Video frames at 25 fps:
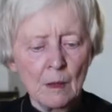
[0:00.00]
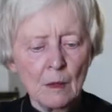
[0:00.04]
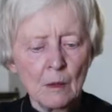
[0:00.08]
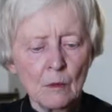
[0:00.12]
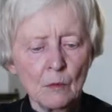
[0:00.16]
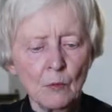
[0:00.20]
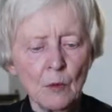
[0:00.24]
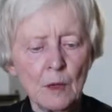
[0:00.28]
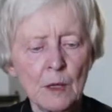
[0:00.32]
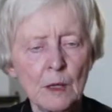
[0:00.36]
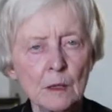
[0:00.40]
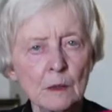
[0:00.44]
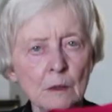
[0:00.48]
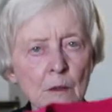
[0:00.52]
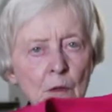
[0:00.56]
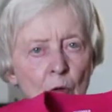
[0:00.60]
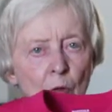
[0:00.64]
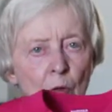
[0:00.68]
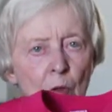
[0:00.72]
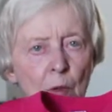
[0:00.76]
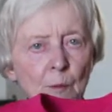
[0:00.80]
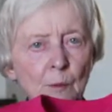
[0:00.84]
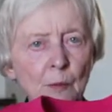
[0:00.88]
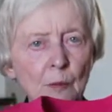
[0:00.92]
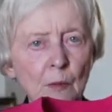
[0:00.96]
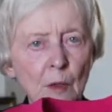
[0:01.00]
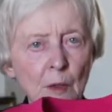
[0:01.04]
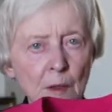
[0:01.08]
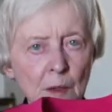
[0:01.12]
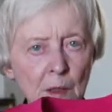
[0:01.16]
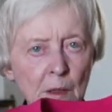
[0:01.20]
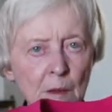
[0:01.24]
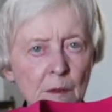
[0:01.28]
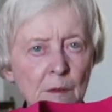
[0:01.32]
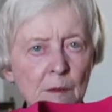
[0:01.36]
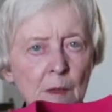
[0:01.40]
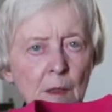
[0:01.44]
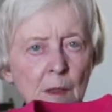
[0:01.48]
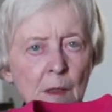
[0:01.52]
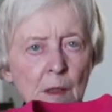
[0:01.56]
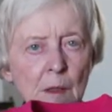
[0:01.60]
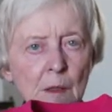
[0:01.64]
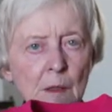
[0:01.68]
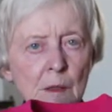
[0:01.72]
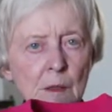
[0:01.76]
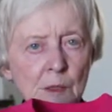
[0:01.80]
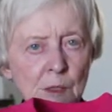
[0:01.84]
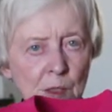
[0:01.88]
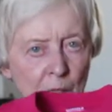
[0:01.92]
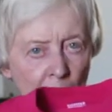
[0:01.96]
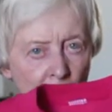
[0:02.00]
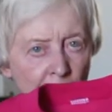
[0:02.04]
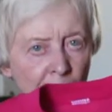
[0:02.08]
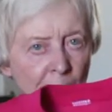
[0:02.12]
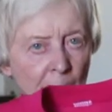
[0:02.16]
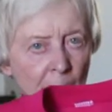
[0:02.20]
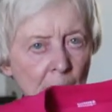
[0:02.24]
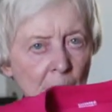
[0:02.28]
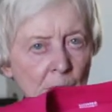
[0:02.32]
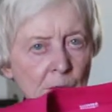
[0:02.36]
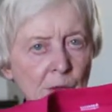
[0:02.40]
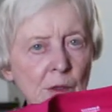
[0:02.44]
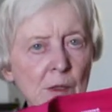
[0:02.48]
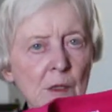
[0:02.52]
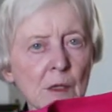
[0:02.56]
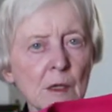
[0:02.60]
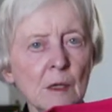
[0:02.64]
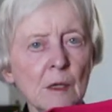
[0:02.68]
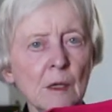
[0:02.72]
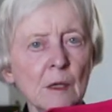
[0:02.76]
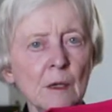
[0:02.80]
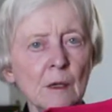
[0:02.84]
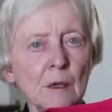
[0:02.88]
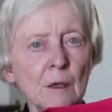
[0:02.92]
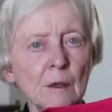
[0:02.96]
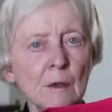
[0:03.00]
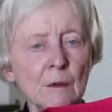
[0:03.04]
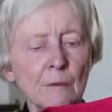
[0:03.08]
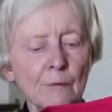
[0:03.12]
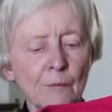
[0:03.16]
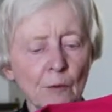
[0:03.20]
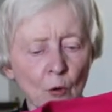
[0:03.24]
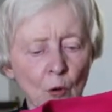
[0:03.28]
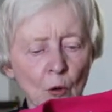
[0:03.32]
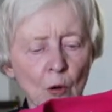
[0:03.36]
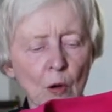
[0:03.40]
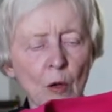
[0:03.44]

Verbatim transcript: we incorporated the Safe House for